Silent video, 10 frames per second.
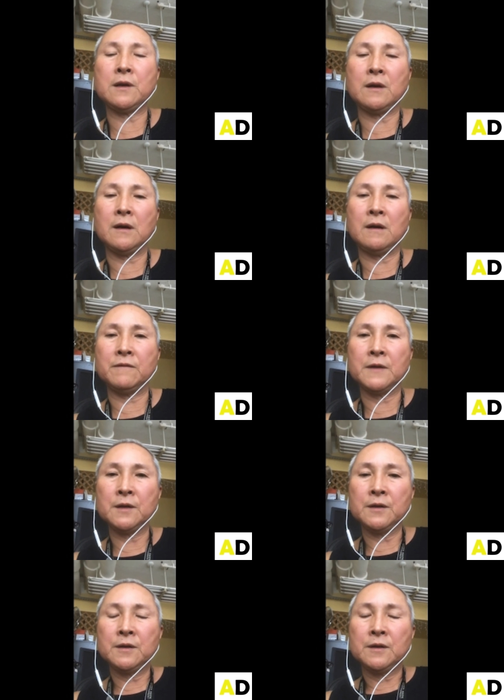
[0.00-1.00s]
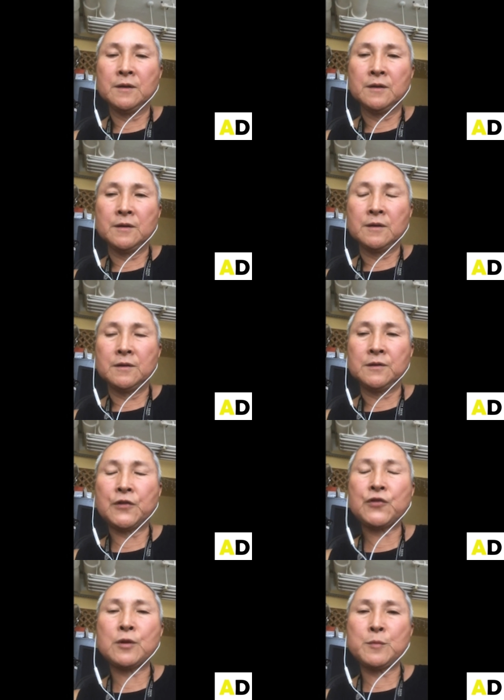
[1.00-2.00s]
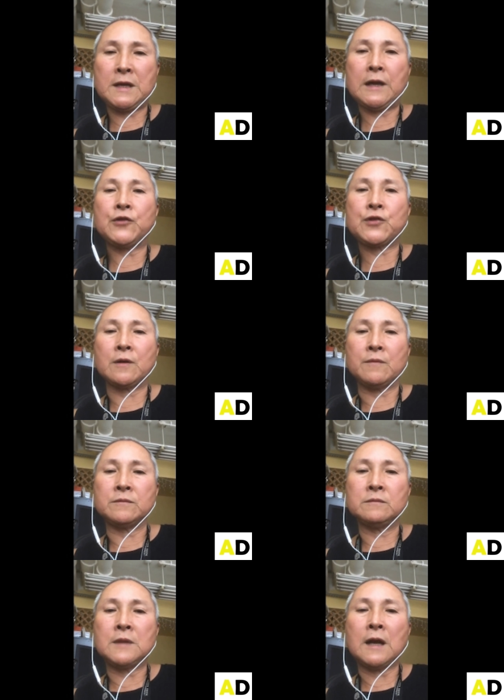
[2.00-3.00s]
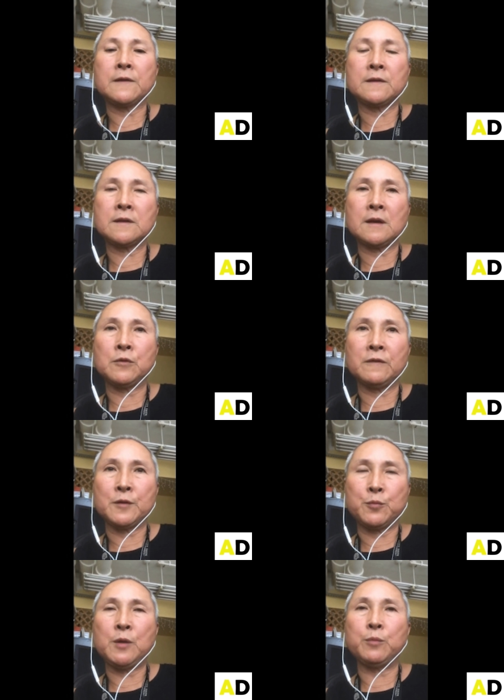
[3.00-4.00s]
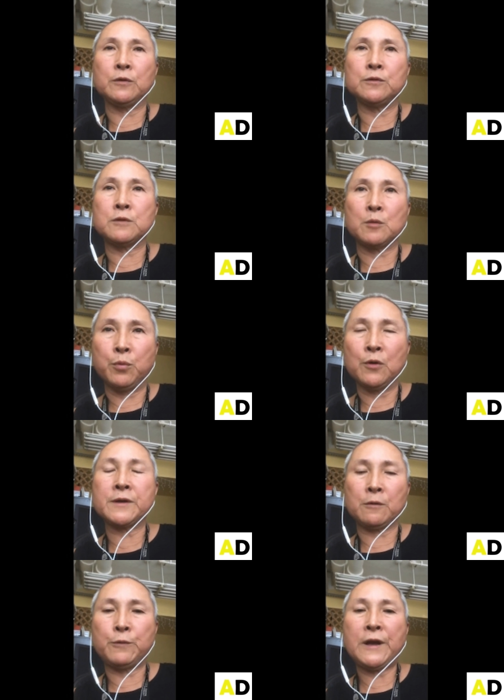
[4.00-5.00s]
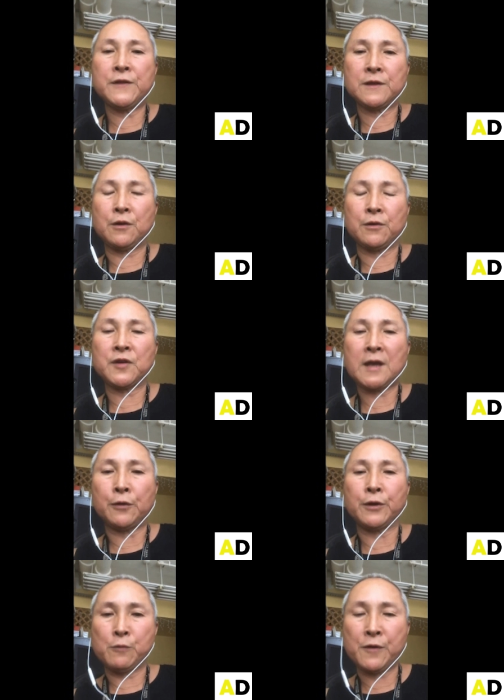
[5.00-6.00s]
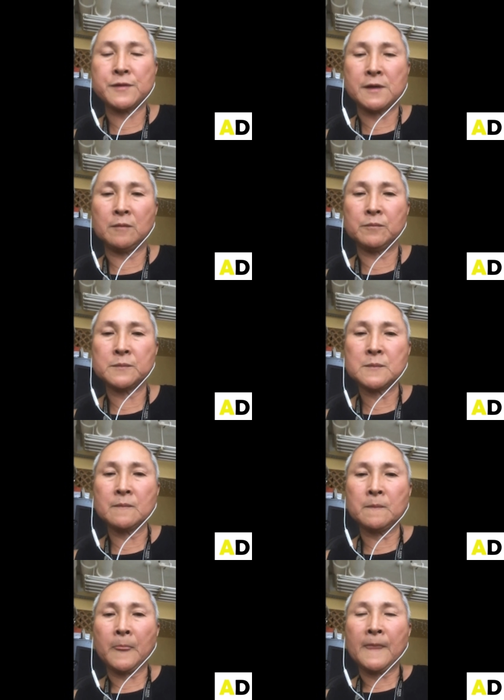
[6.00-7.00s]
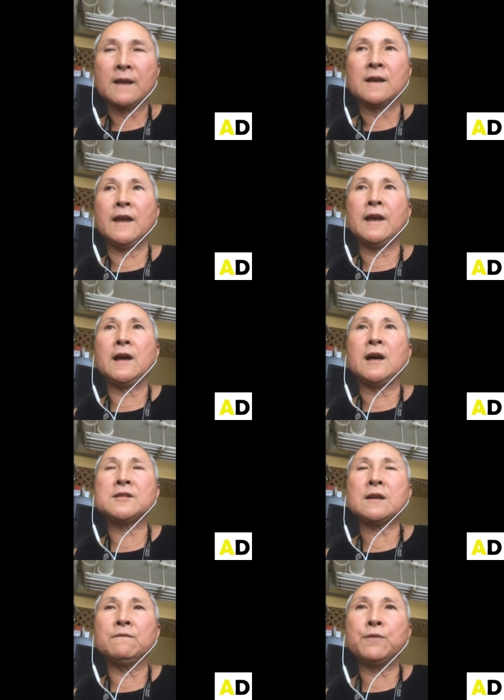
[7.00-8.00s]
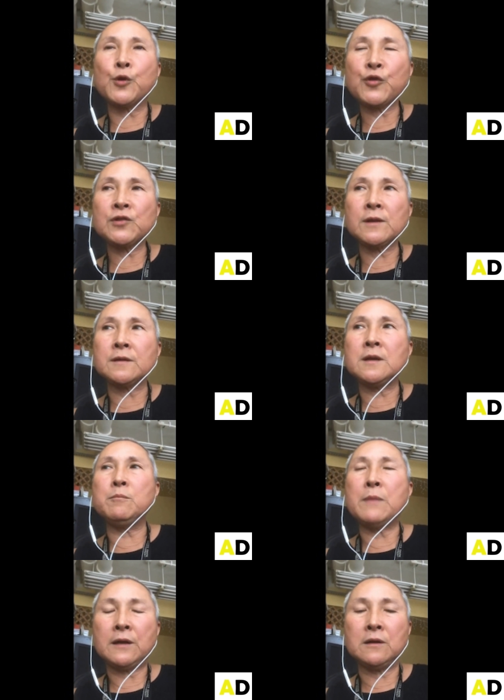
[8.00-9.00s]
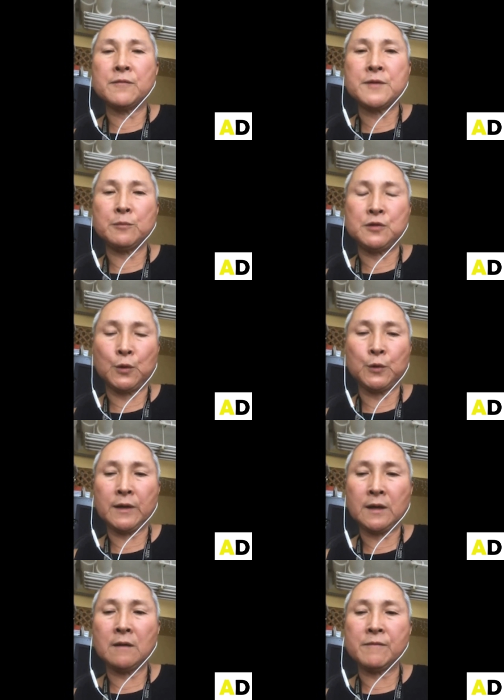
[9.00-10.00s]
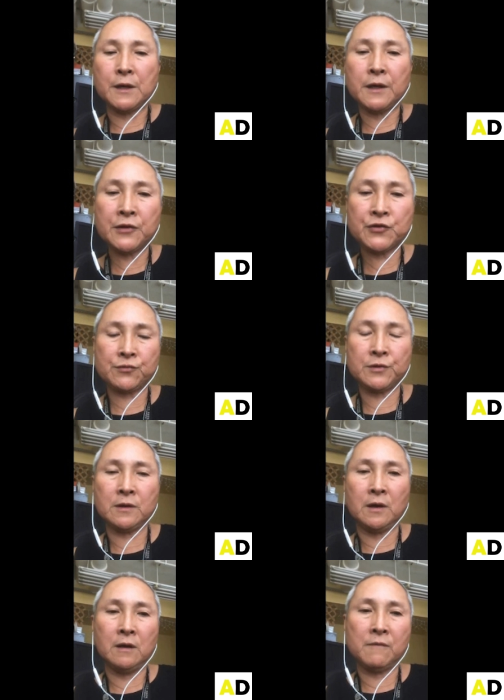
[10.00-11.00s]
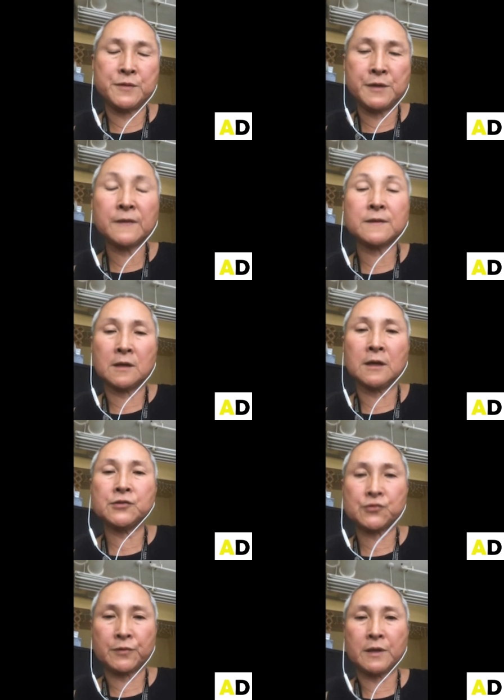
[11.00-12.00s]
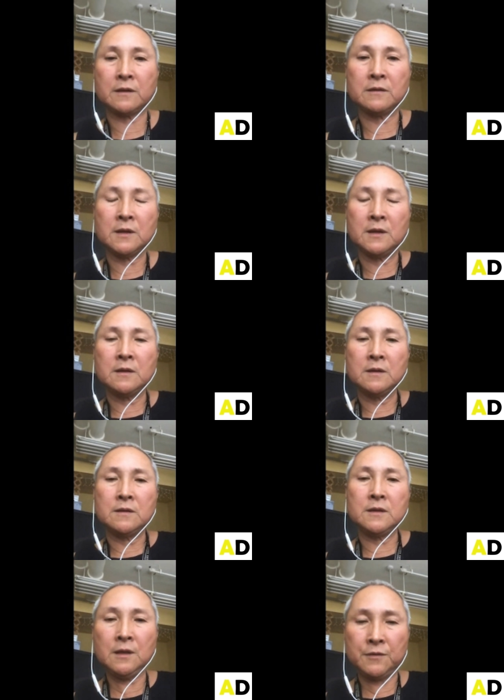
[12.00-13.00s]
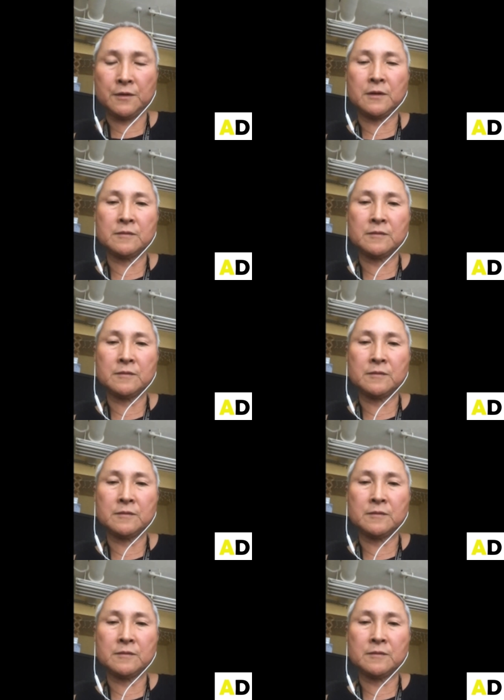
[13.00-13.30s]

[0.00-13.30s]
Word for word: of discrimination that some of the people who were born and raised here carry with them. And unfortunately, many of them don't have the history of this country either.